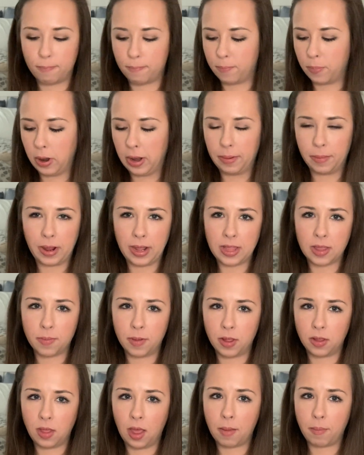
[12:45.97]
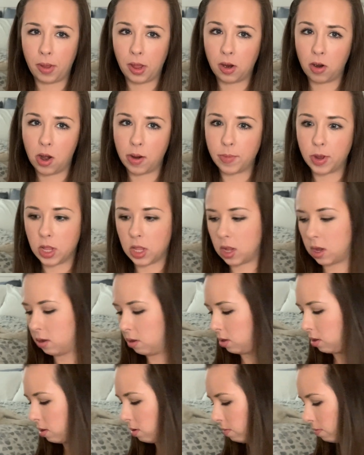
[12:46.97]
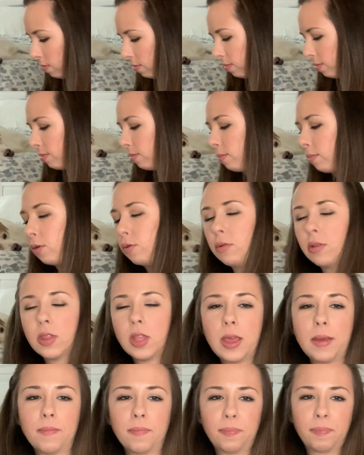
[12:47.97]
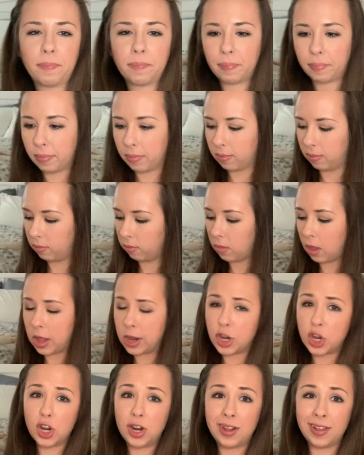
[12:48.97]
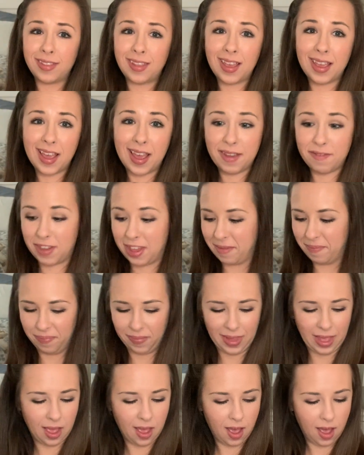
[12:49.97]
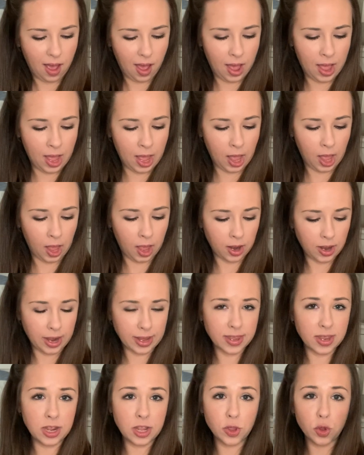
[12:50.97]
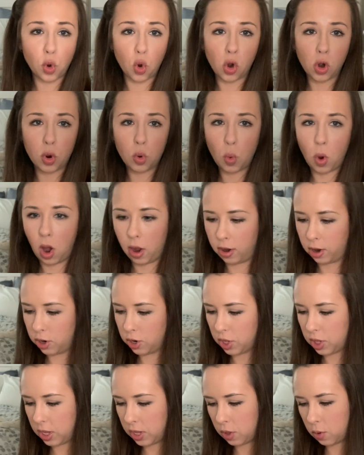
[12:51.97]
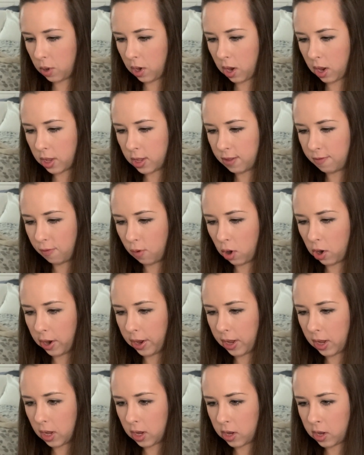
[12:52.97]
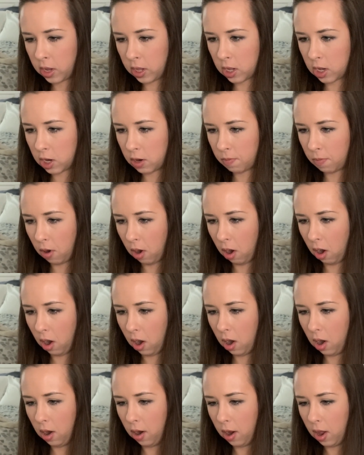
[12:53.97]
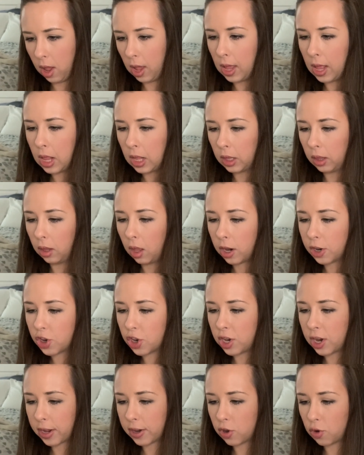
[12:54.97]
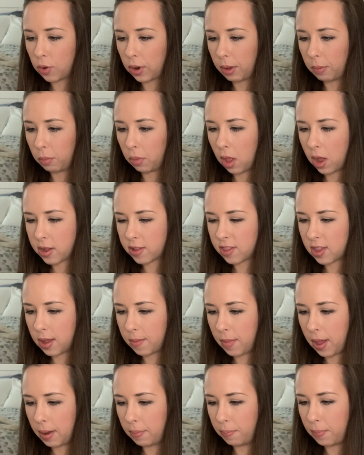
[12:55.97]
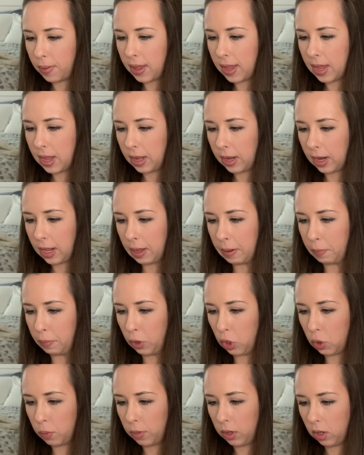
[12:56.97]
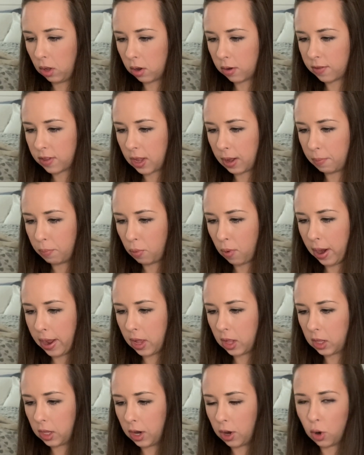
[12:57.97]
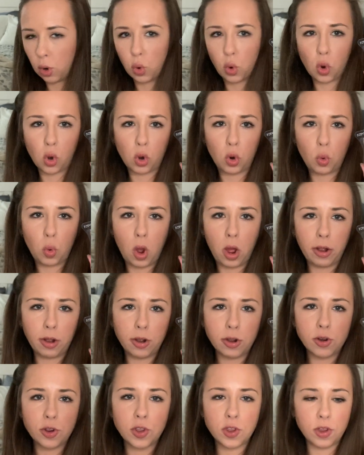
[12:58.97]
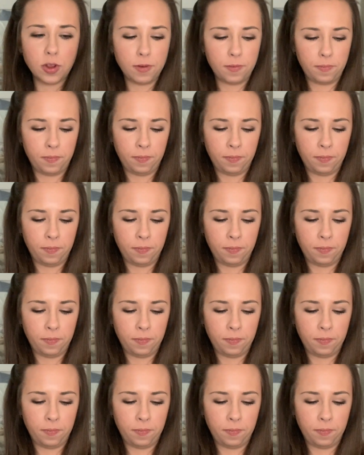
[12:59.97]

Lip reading: but it might smell like my grandma's house. But we'll see. She does like ivy. Next is Coral Waters. This one is for a customer. Lush nectarine blossom and peony bloom alongside bright clear coral waters.